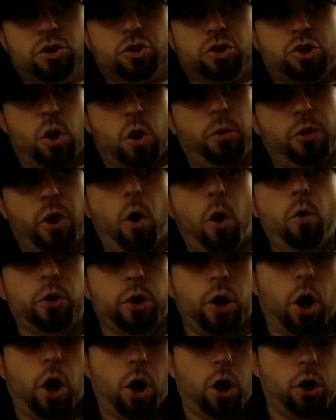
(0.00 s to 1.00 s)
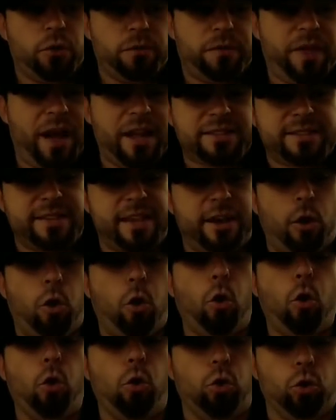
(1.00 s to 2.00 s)
So with Owen Hart, that's a
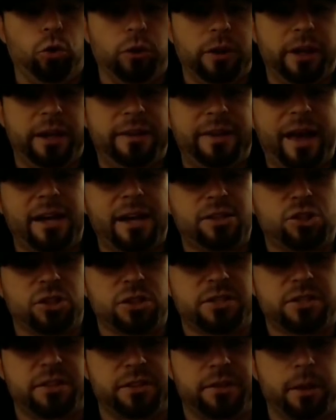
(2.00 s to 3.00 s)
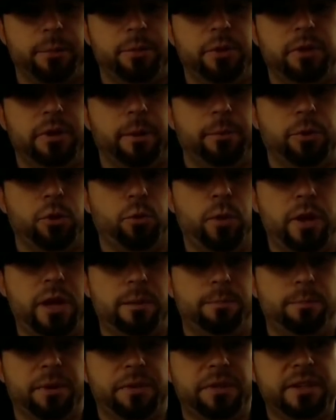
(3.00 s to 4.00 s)
hole in not just the
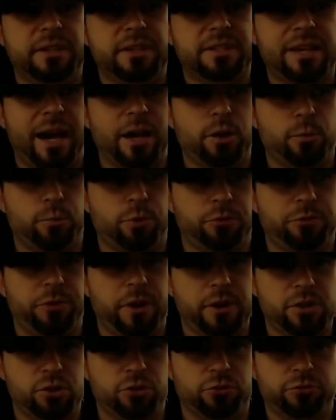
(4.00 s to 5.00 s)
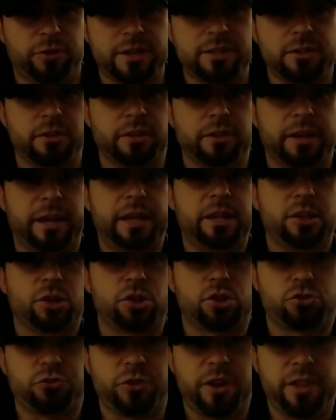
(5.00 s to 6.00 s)
WWE, but the entire professional wrestling
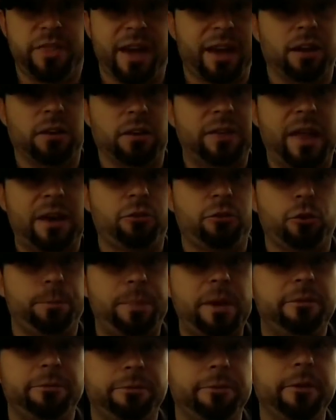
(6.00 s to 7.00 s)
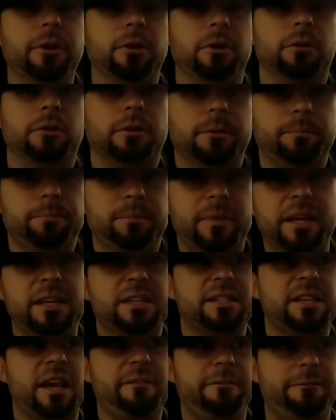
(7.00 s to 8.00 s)
industry that'll never be filled. It
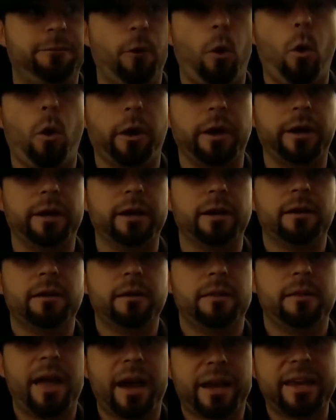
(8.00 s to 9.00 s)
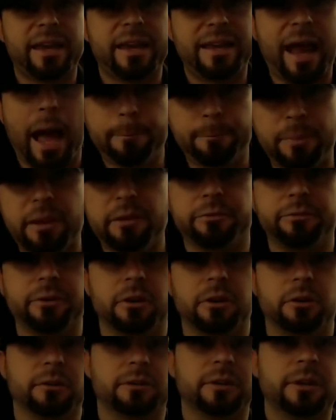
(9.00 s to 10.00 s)
is a void that cannot be
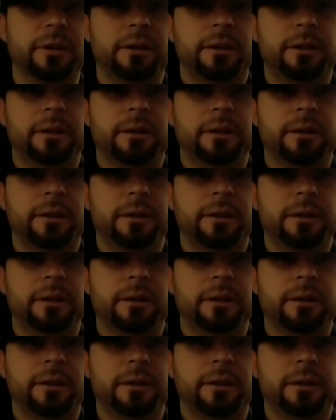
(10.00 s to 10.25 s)
filled.